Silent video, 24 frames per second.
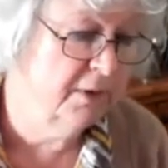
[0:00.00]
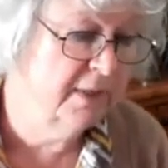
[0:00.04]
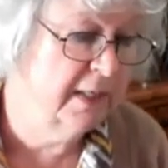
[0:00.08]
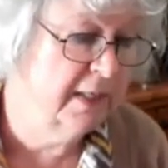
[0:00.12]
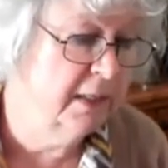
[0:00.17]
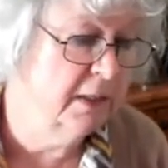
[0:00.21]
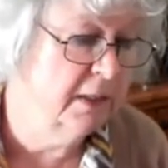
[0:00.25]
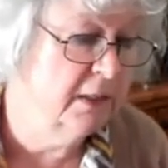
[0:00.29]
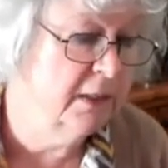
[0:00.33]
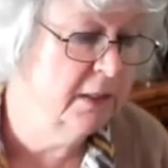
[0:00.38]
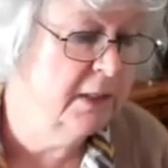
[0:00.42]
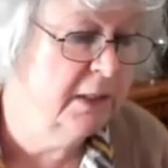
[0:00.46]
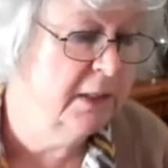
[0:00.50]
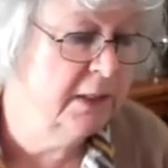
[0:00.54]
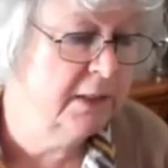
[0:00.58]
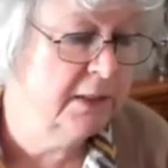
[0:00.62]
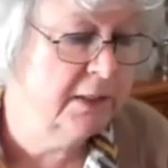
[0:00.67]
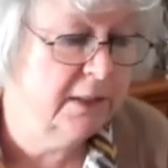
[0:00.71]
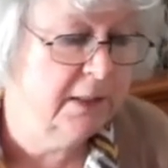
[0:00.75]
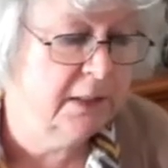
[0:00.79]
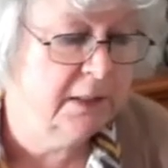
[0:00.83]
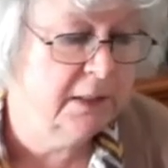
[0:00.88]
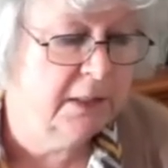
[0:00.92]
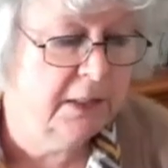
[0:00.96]
second-tier
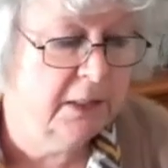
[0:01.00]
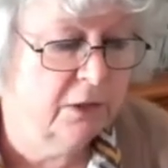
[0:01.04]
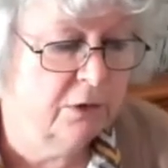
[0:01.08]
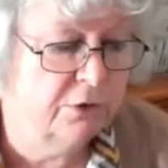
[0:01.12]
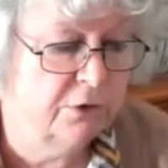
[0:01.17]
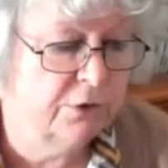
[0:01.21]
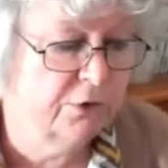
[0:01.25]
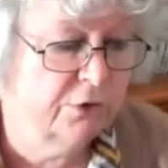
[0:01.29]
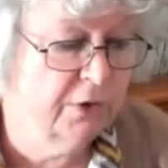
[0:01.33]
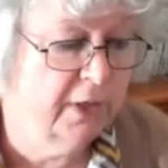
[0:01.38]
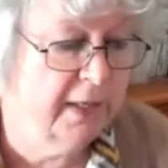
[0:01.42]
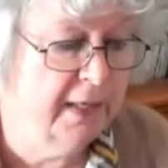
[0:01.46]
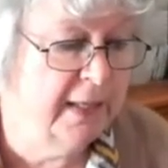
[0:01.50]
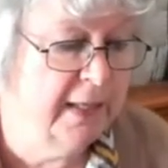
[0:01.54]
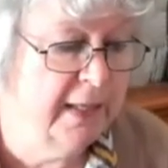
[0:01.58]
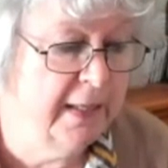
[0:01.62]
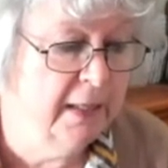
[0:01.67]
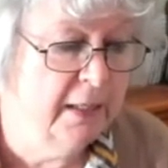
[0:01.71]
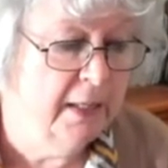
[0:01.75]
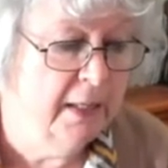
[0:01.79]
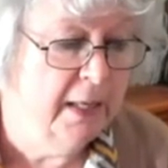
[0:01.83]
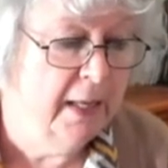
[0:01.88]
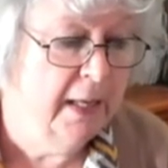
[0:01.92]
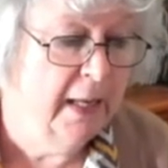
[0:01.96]
city in
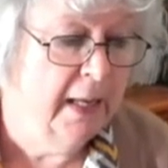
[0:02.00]
Australia,